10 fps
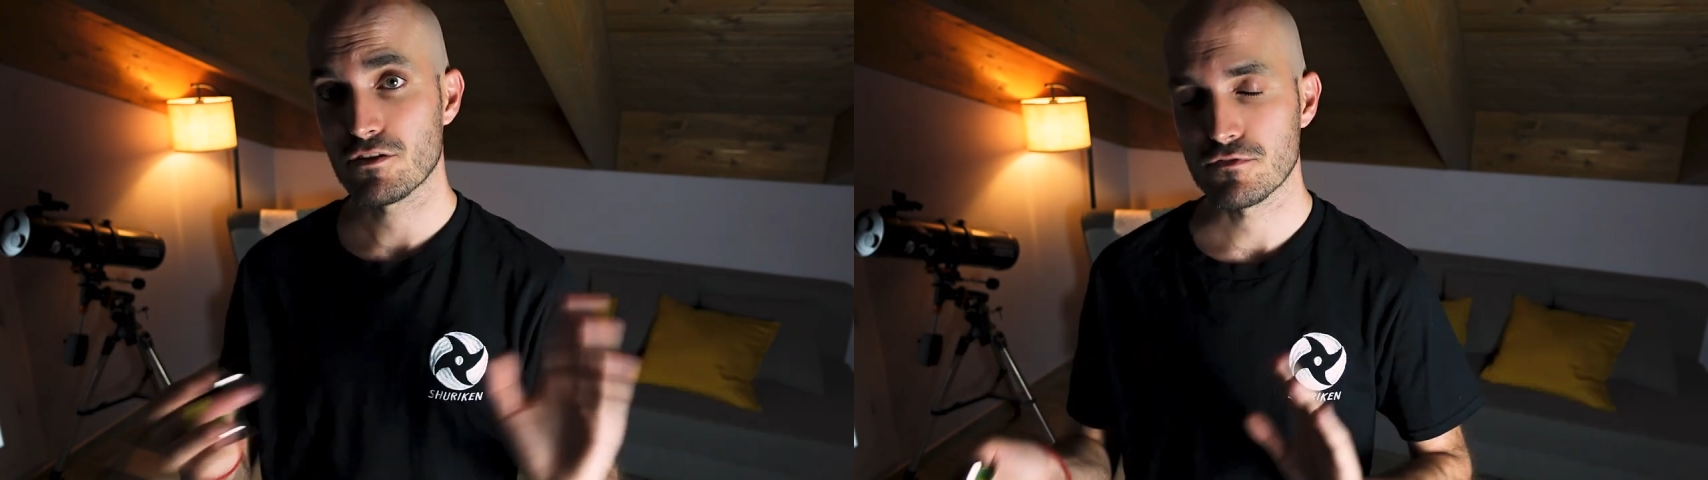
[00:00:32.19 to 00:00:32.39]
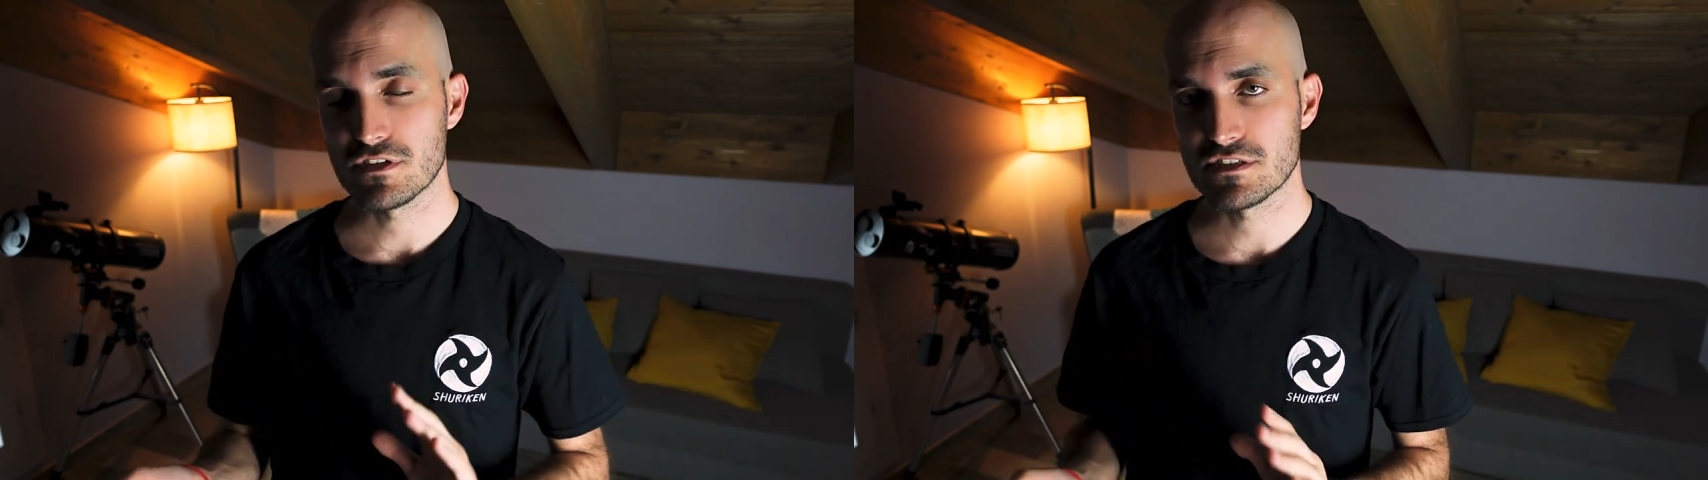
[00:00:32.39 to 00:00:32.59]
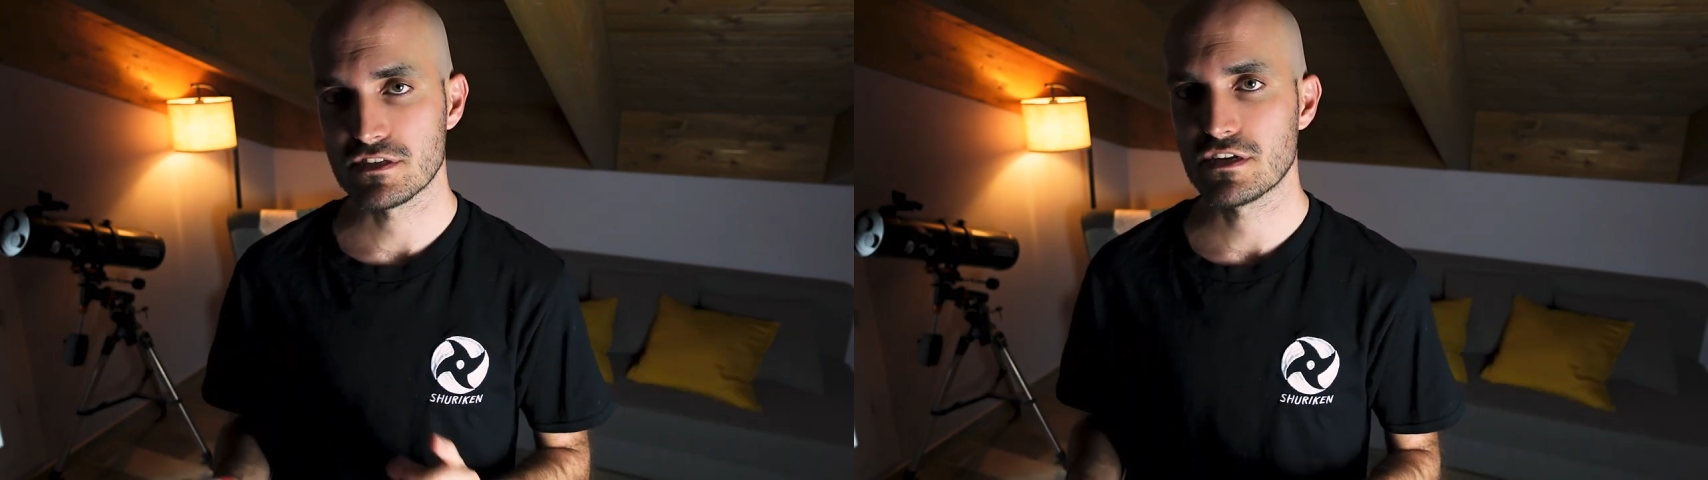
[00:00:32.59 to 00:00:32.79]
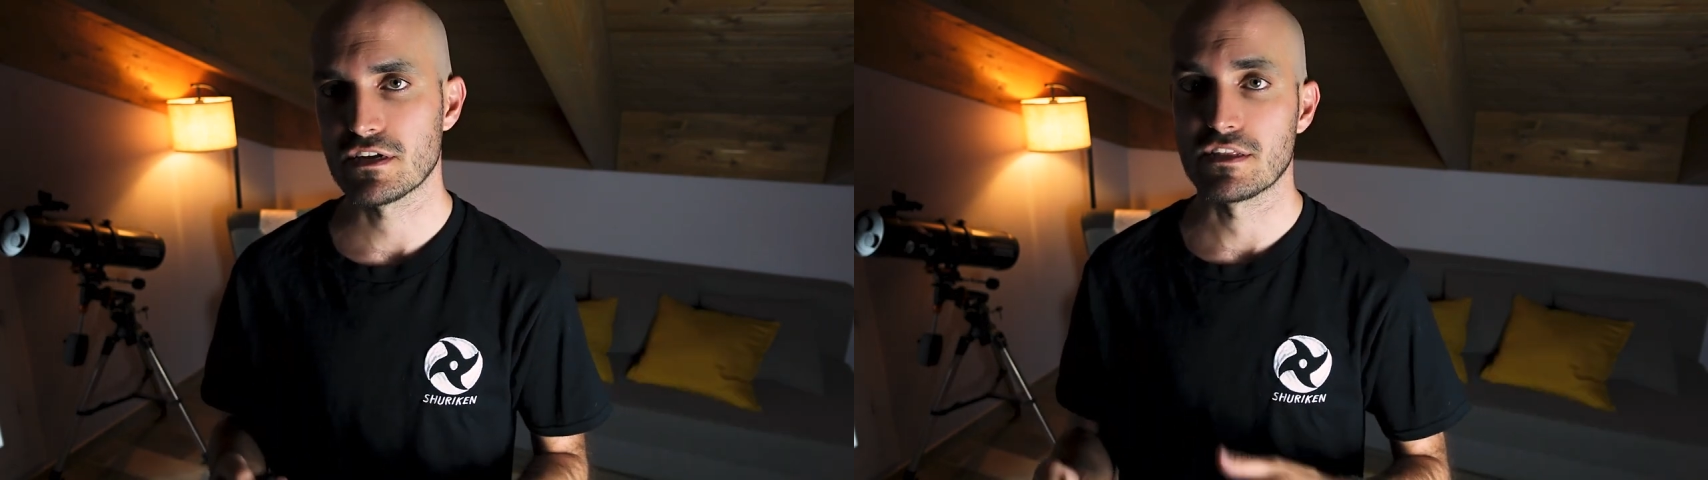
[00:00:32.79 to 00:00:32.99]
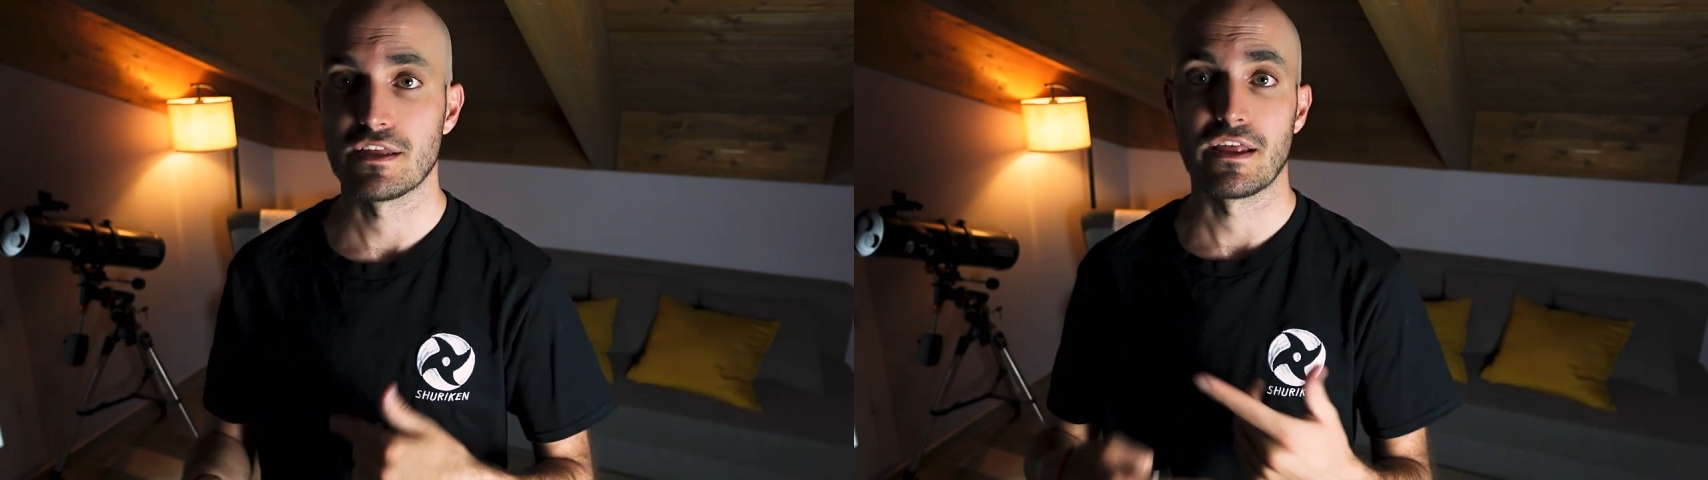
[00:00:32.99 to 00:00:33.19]
of this trick,
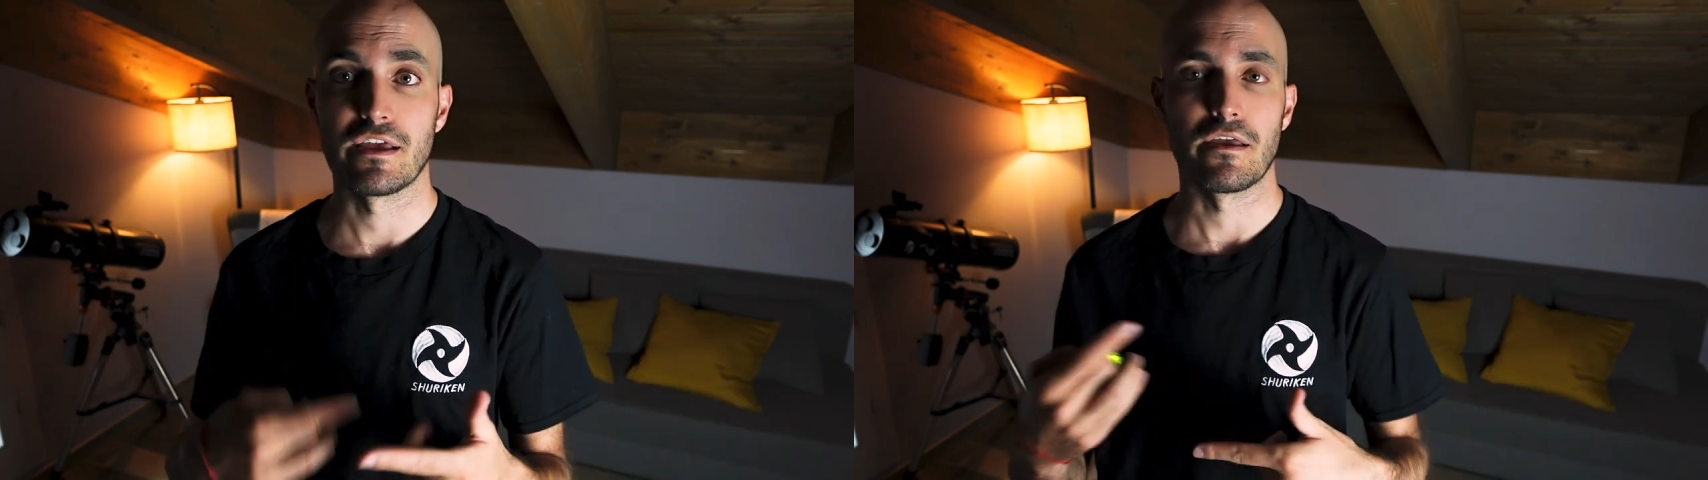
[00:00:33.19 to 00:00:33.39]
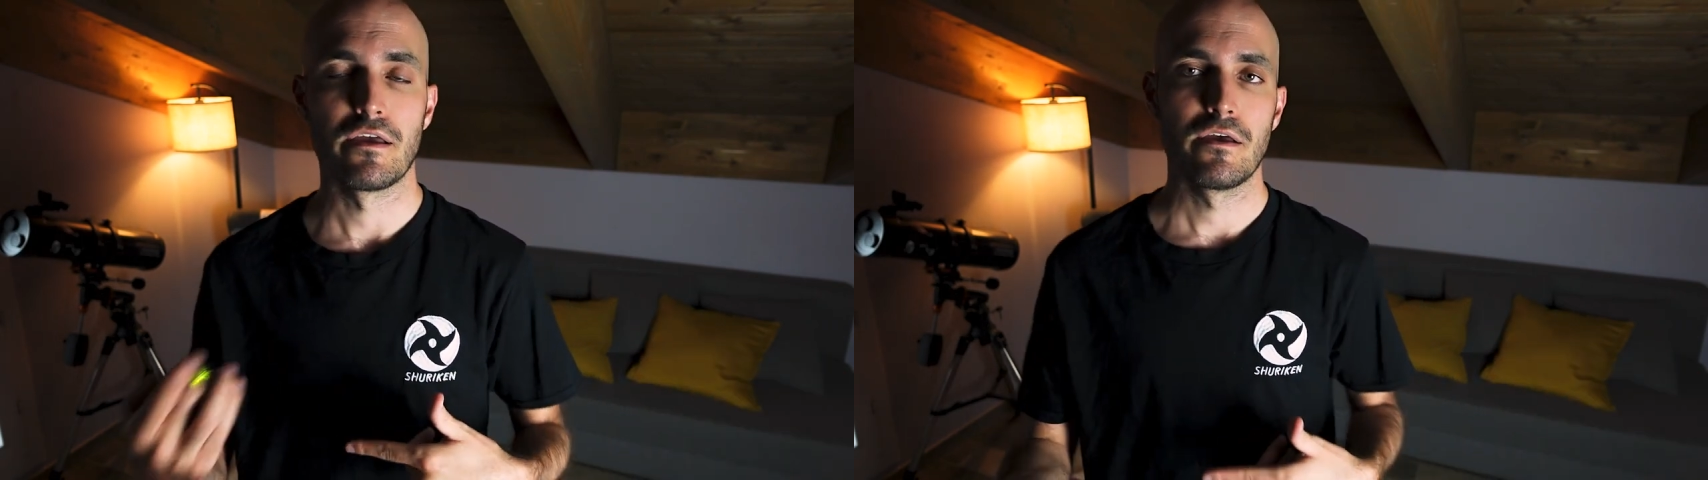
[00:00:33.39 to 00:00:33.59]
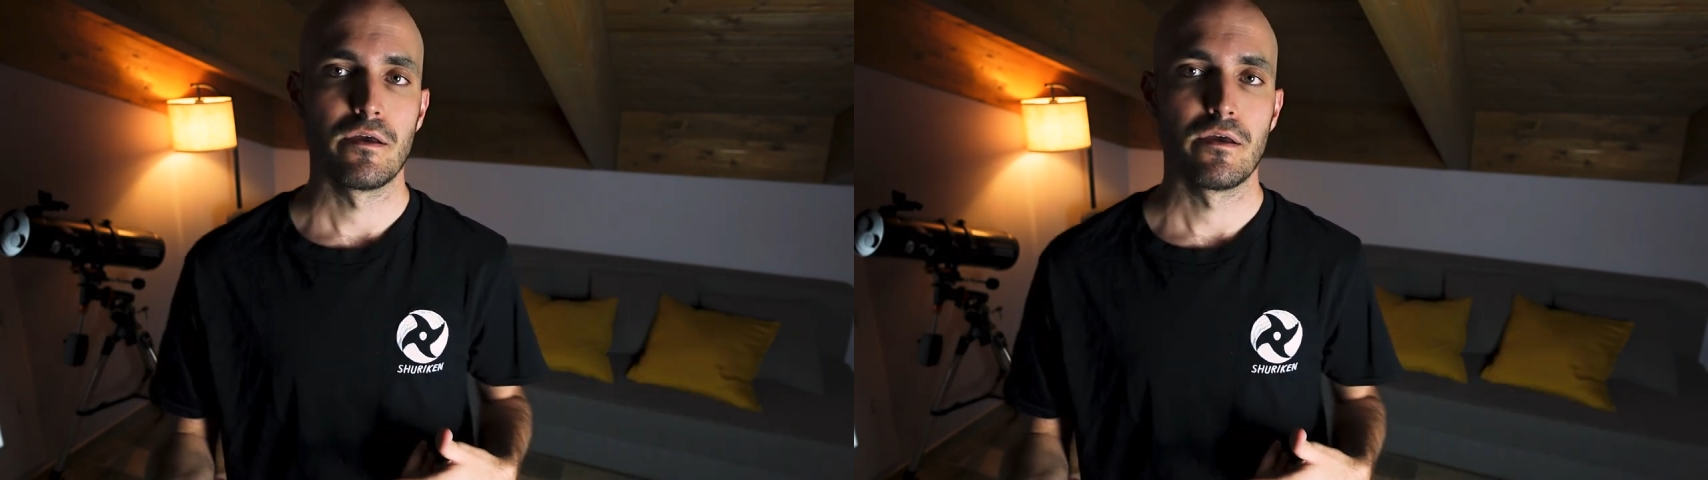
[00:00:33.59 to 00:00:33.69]
and then I